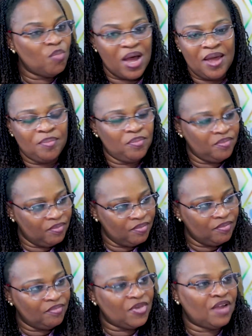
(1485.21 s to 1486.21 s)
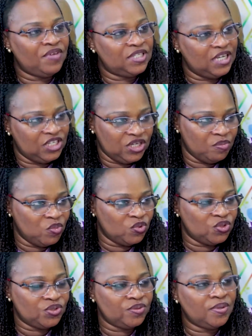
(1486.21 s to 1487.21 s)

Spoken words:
by private HMOs.